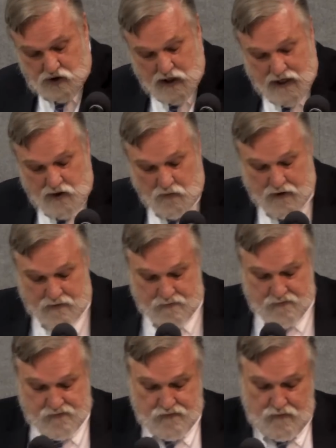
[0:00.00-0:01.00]
genuine.
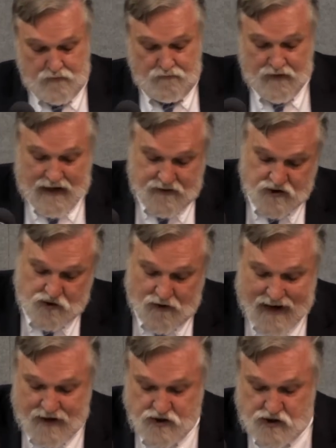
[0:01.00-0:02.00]
And the
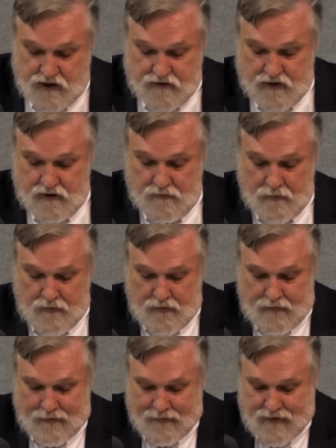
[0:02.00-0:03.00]
strategy that
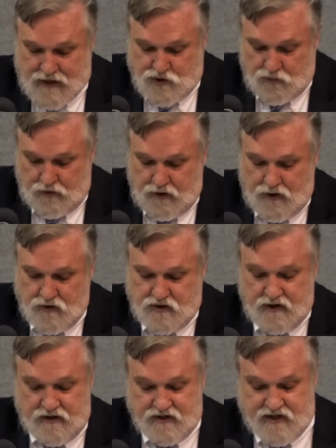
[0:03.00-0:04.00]
Israel
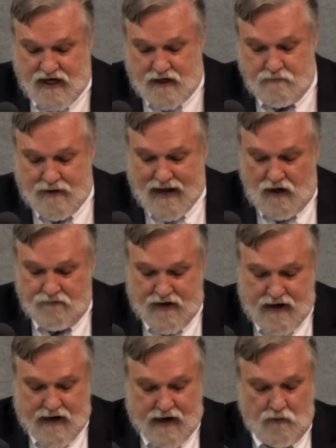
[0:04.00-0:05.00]
used at the second battle of
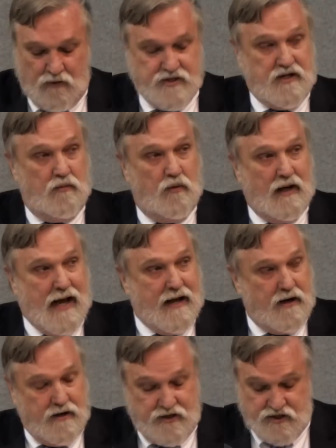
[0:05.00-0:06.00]
Ai res-
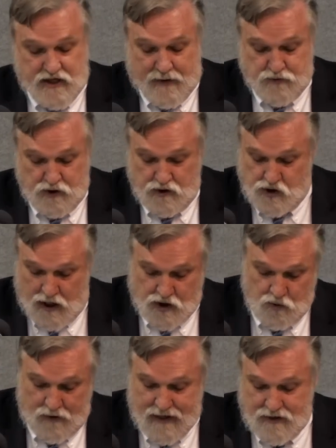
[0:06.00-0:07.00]
relied on deception,
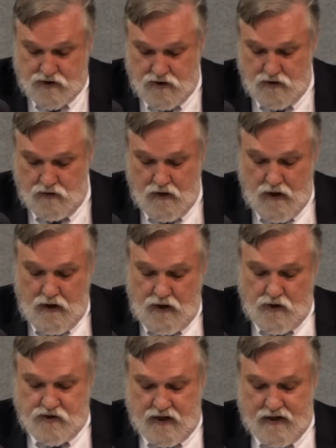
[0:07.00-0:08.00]
Joshua eight two,
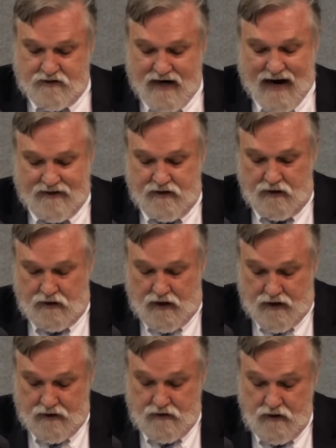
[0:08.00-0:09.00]
using a tactic
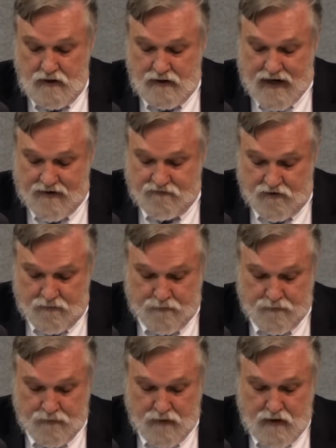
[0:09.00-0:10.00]
God gave
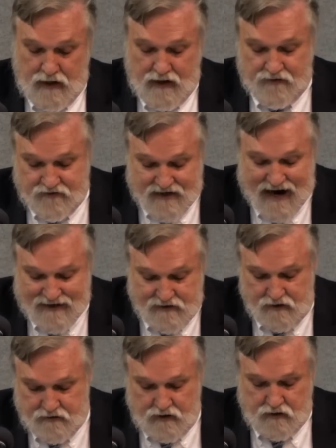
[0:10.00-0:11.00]
them. And the
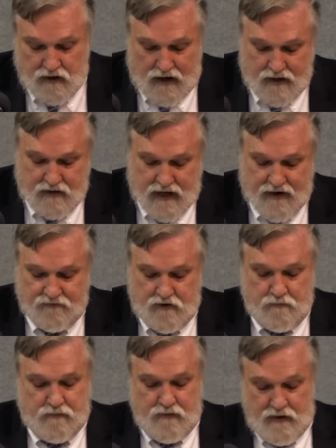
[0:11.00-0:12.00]
tactic that God gave
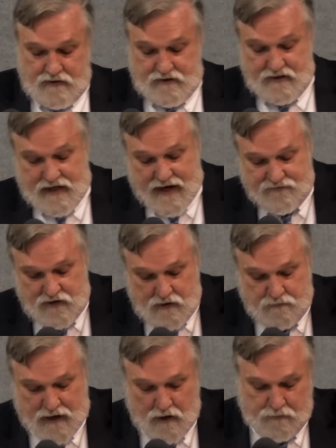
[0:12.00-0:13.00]
to, to David
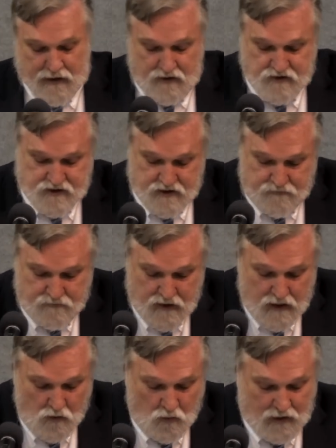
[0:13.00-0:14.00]
at Baal Perazim
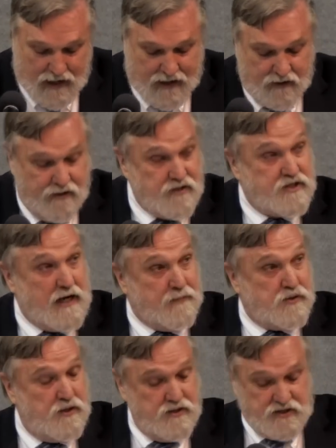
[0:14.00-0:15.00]
relied on
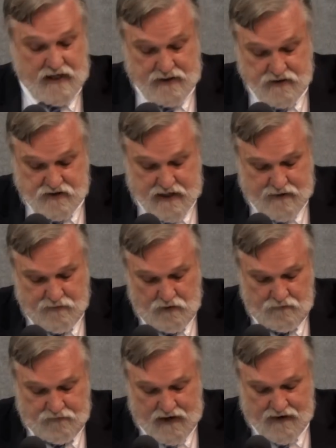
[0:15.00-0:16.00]
deception, Second
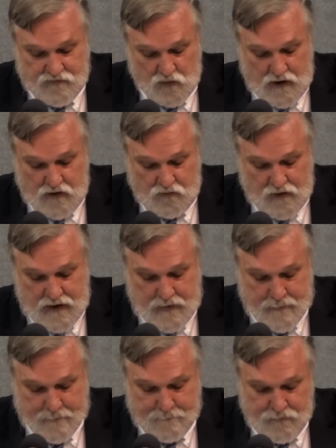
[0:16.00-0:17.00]
Samuel five
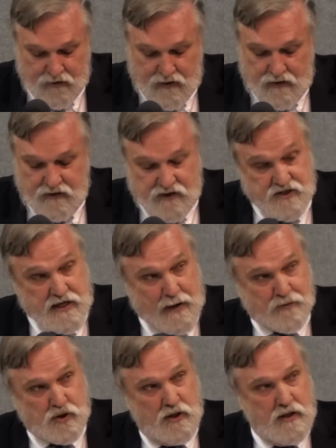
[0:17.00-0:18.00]
twenty-three.
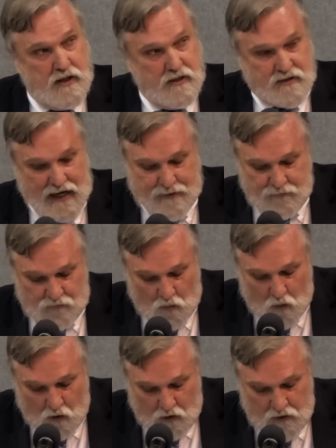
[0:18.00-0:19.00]
Deception in time of
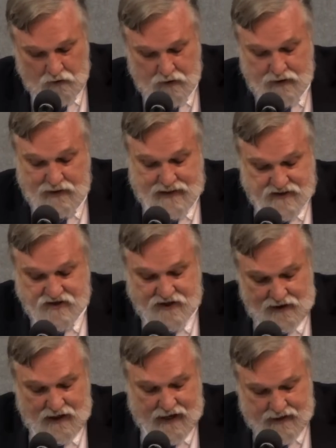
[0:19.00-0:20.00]
war is
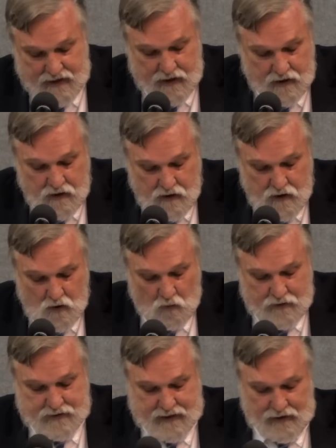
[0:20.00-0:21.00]
to lying
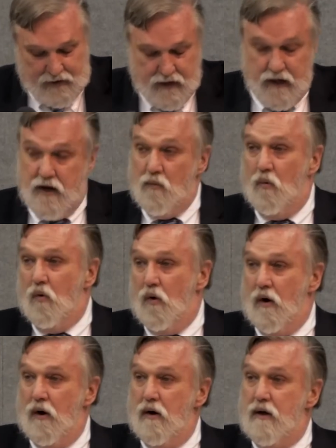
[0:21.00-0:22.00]
what killing in
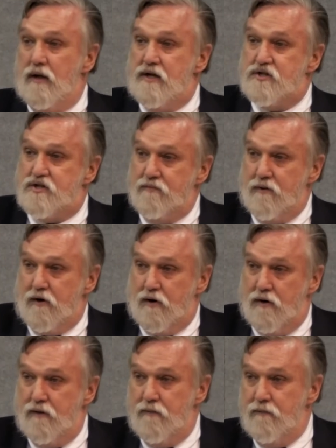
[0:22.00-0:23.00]
war is to
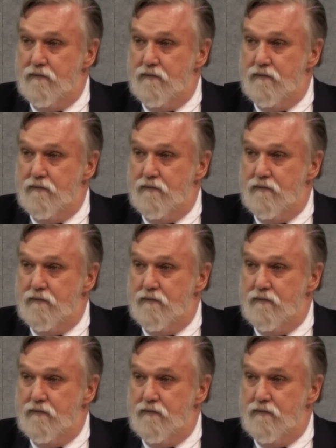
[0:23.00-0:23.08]
murder.